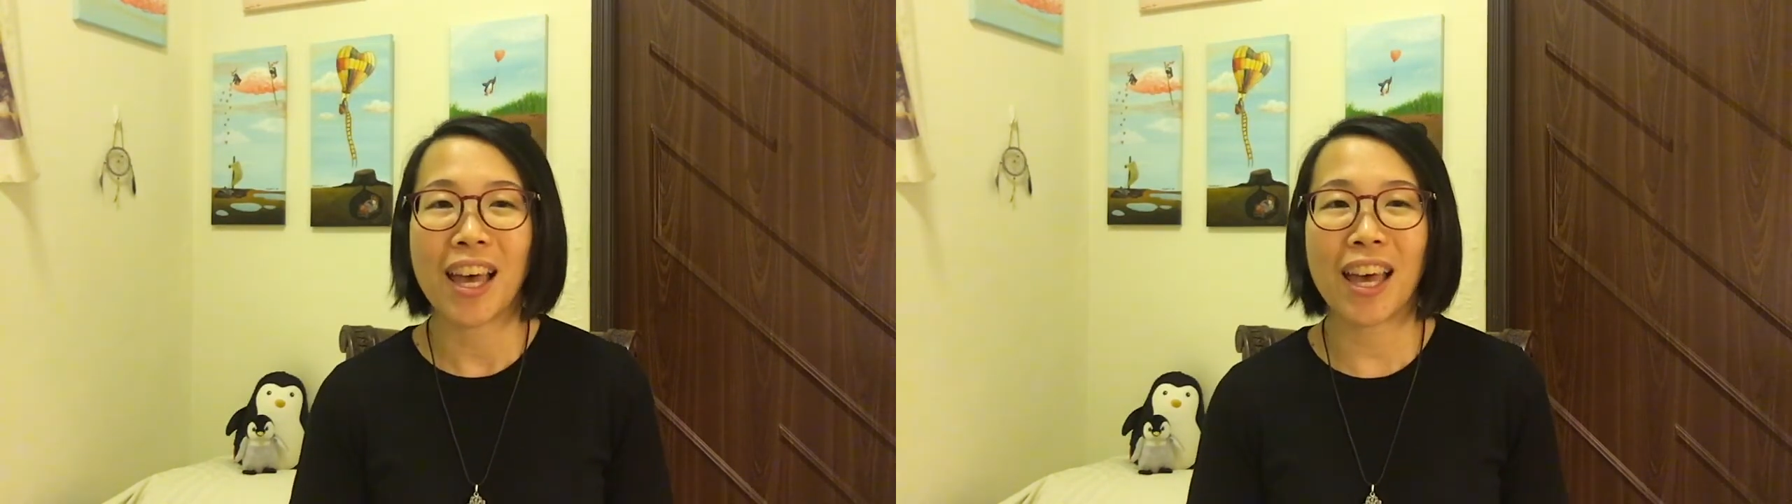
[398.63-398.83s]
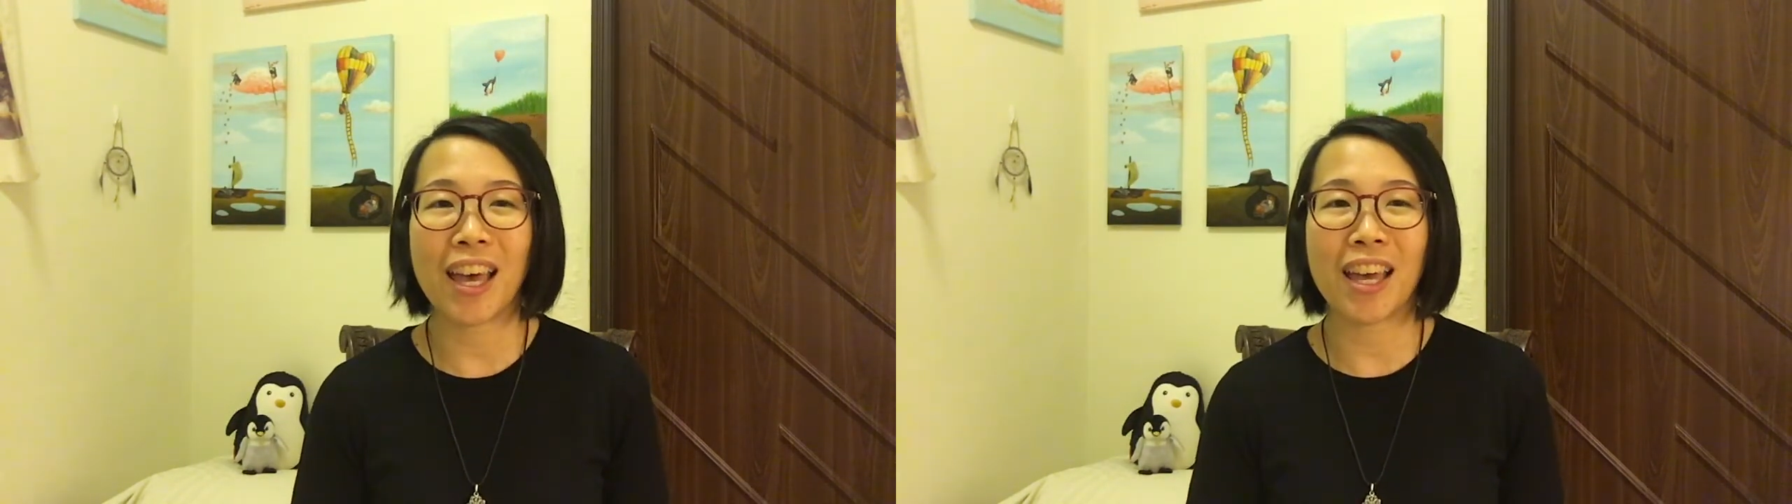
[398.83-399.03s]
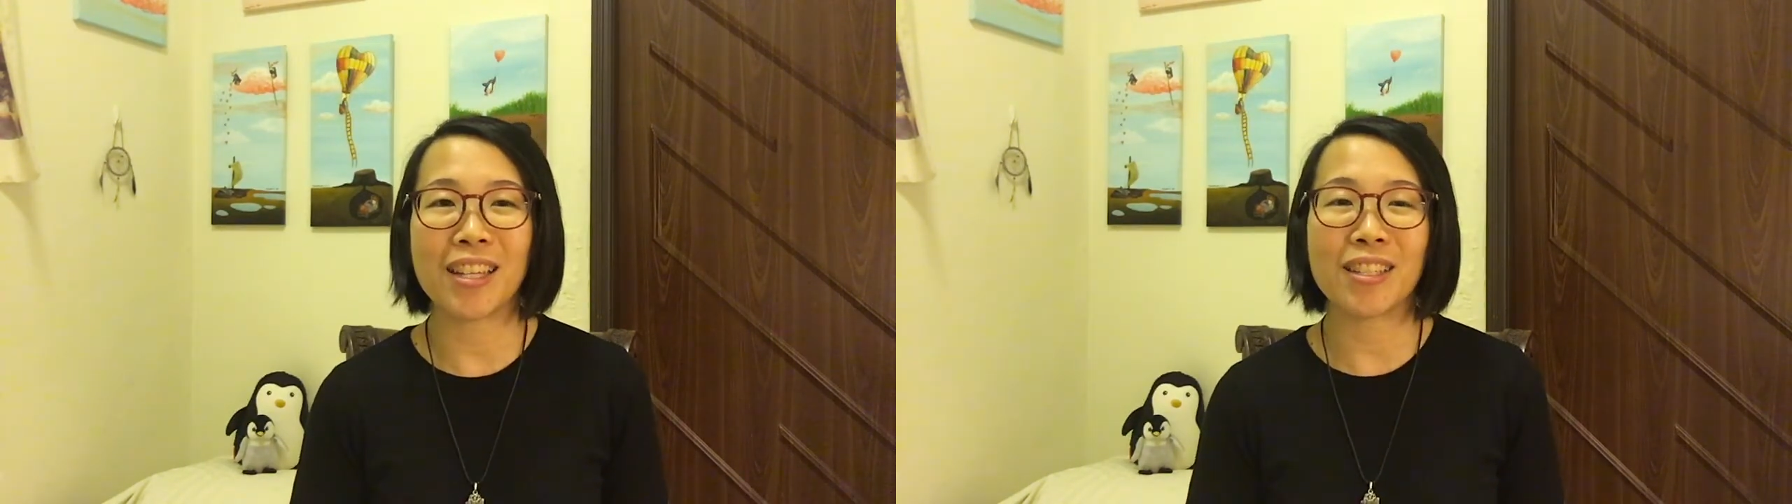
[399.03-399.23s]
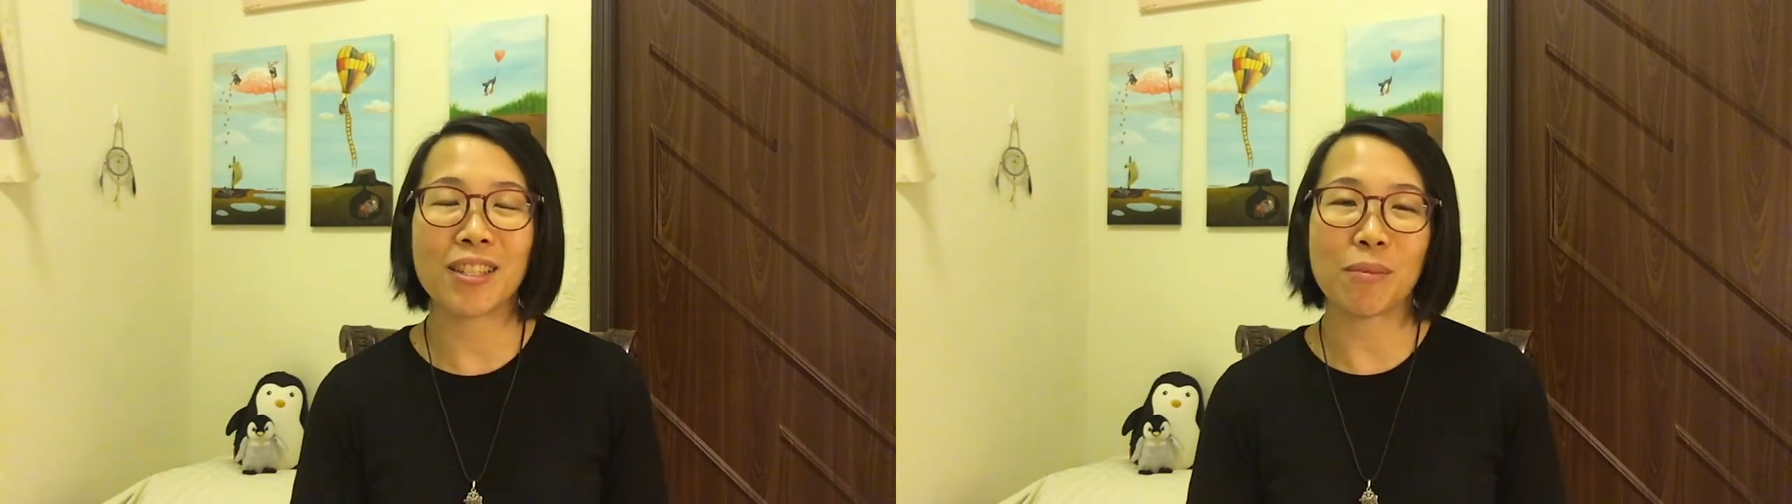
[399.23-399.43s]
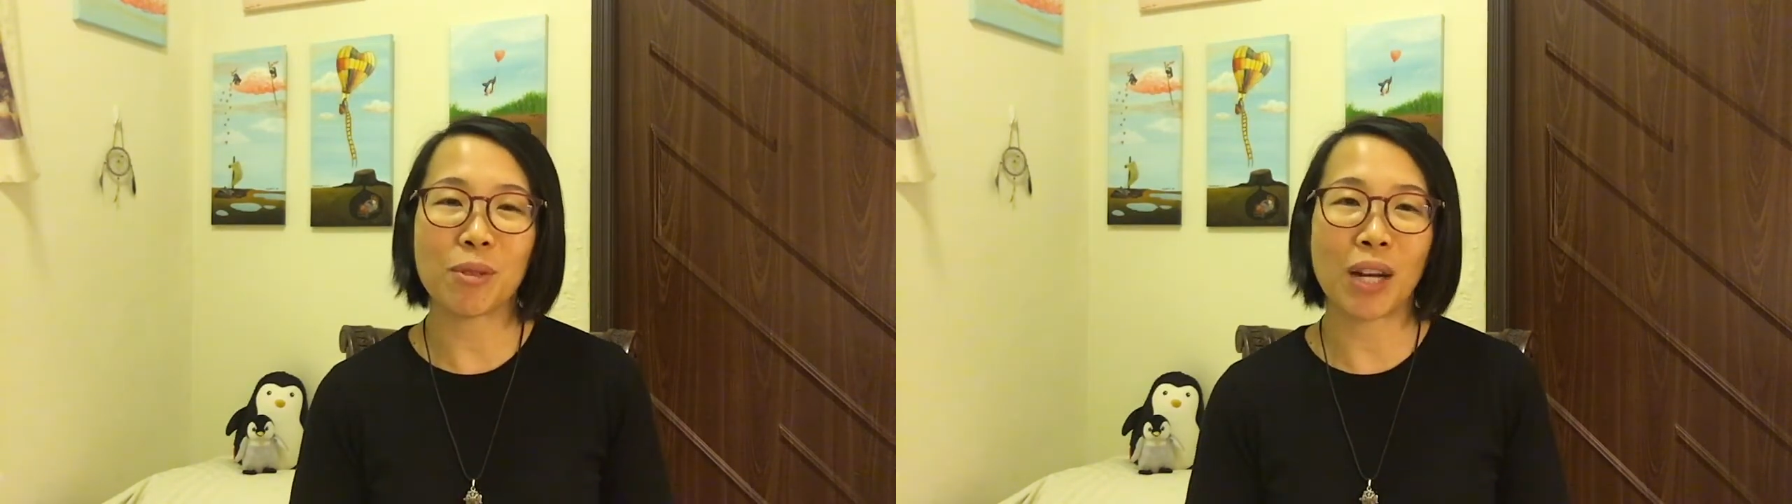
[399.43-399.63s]
And
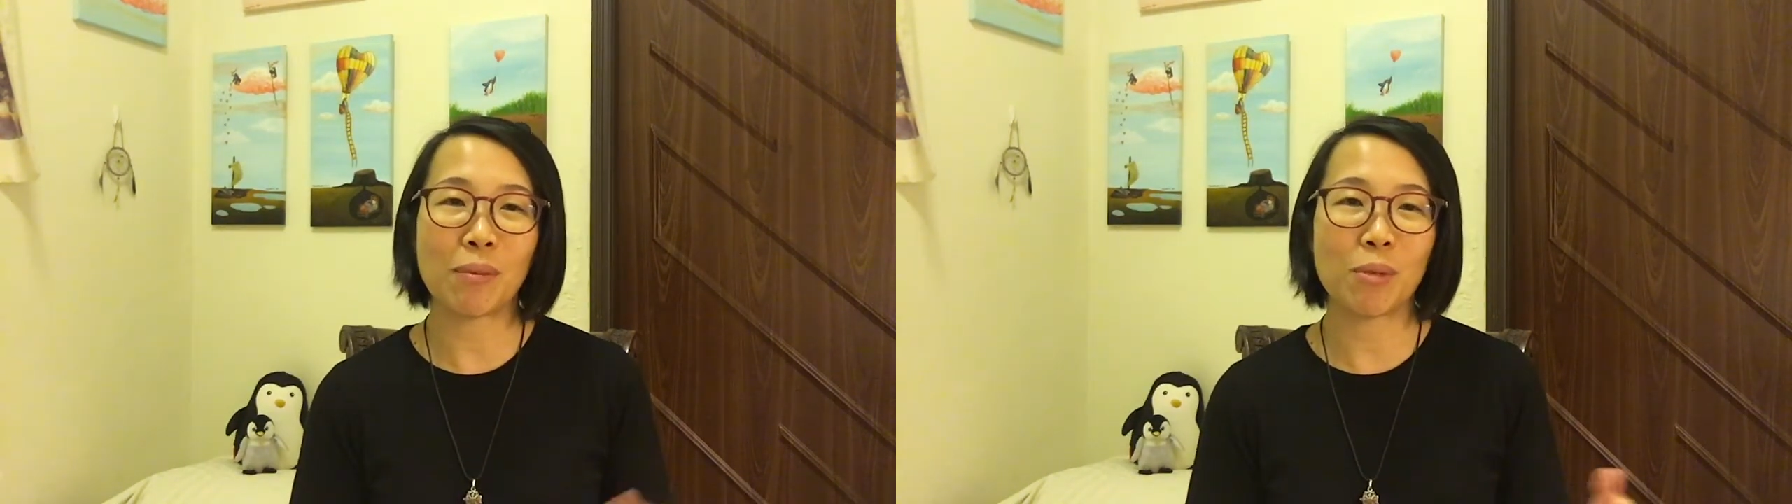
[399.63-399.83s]
subscribe